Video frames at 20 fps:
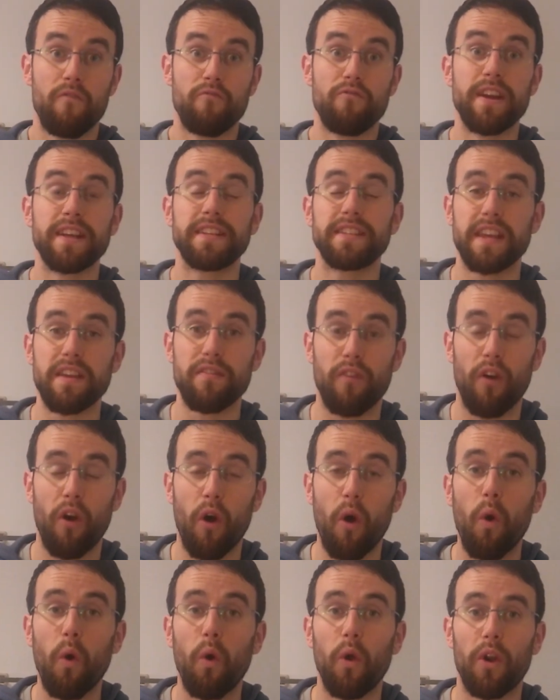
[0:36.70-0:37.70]
risky
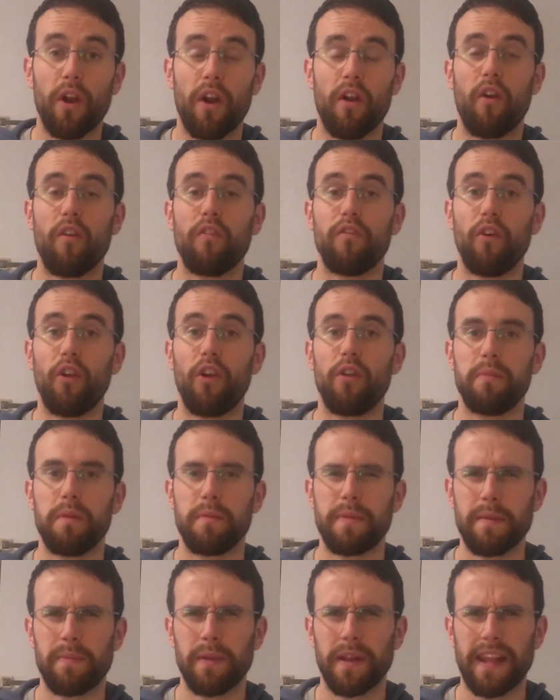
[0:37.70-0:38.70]
for older or
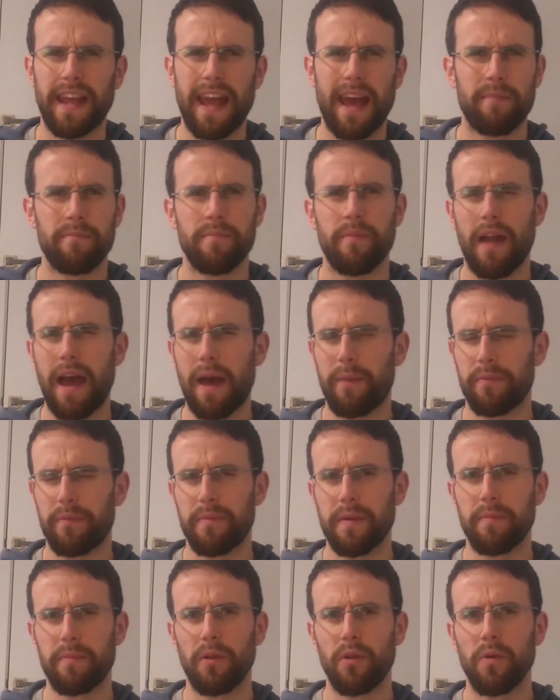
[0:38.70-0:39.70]
vulnerable people to get, perhaps
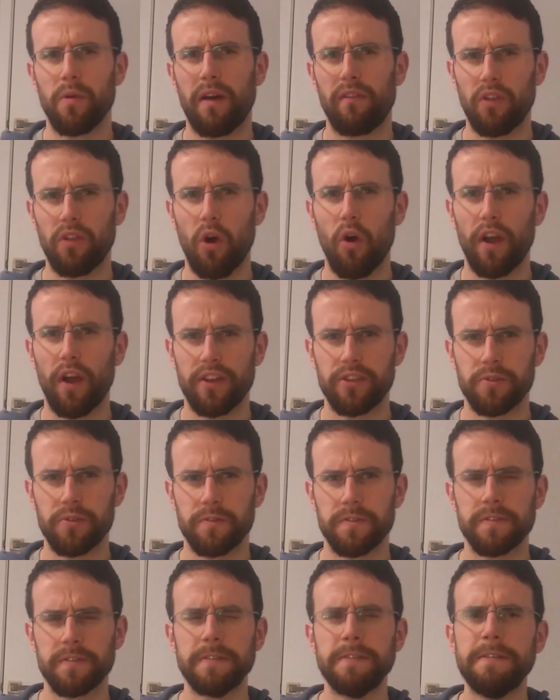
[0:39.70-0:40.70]
people who have lung
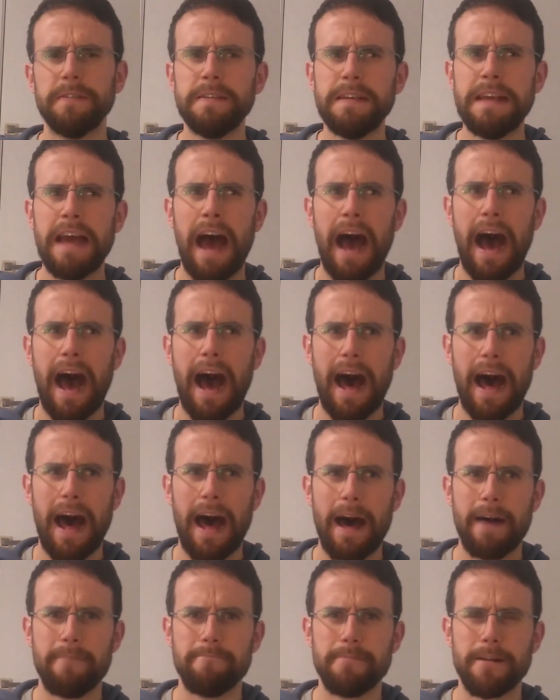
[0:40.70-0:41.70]
issues.
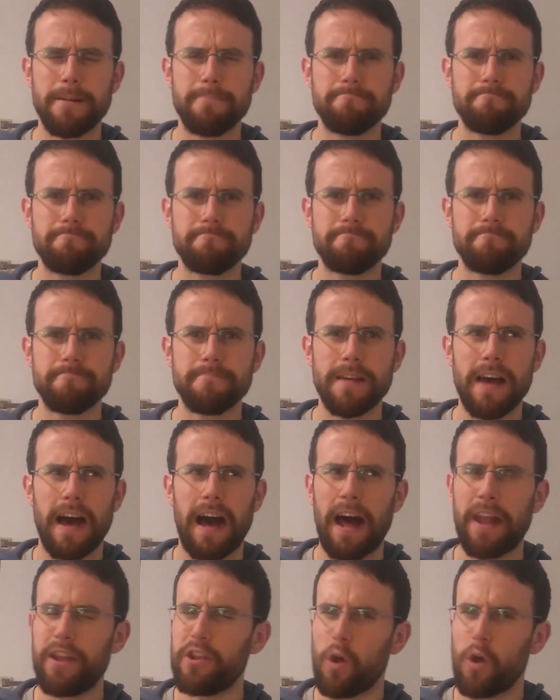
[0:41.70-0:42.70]
And
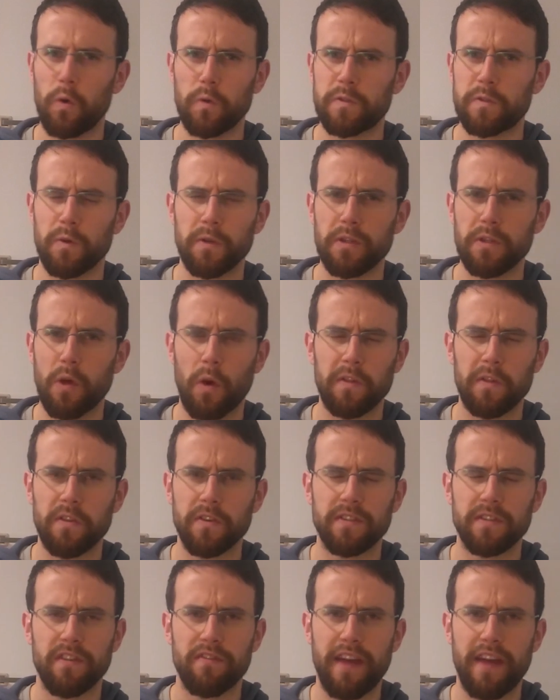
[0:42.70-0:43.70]
no, it
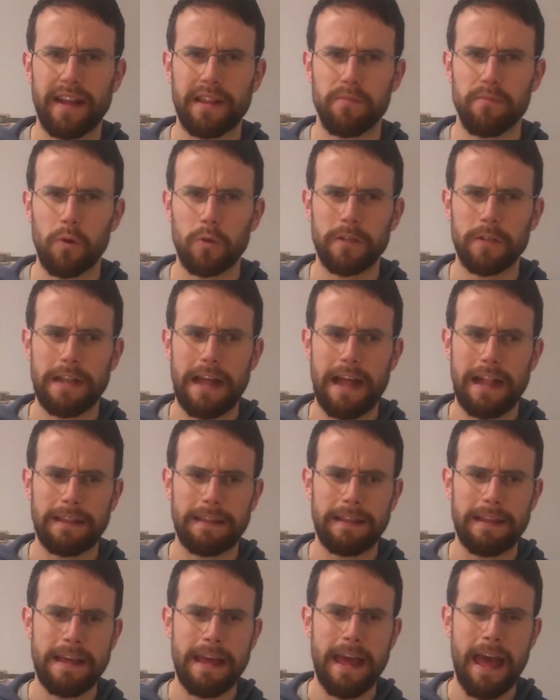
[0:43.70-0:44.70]
doesn't affect emotional
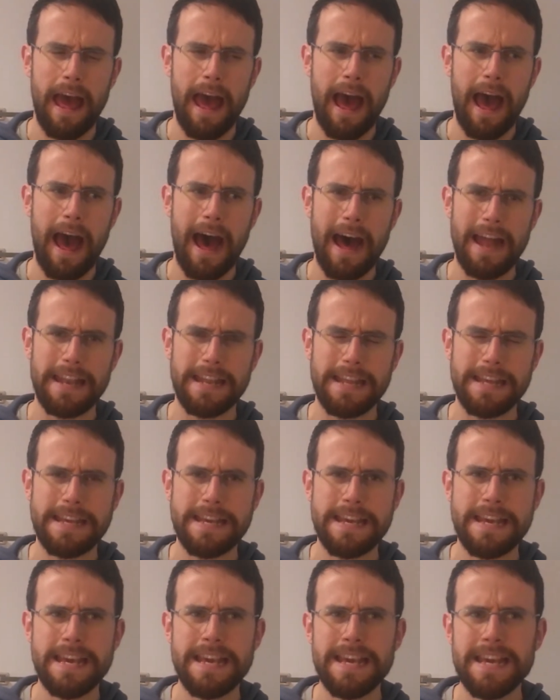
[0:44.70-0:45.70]
health. And